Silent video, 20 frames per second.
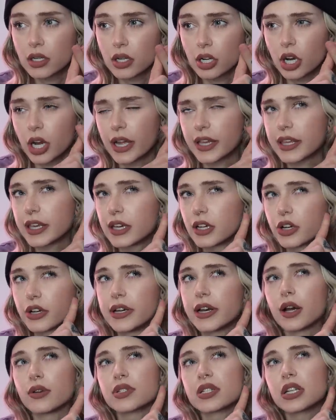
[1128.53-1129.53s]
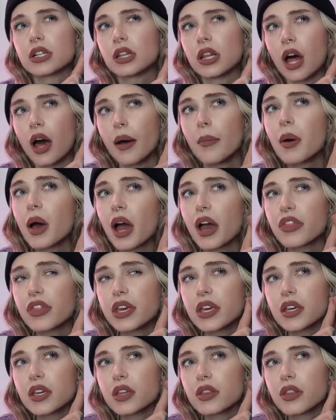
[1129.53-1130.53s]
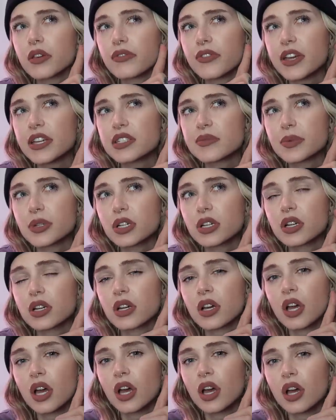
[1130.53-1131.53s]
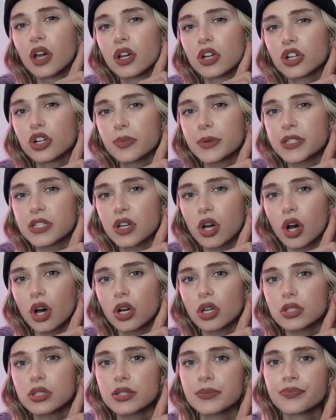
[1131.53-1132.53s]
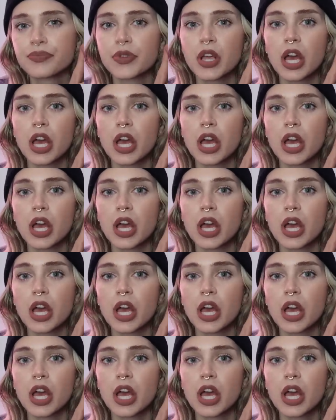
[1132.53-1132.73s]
or IKEA greenhouse club, I think the Facebook group is called.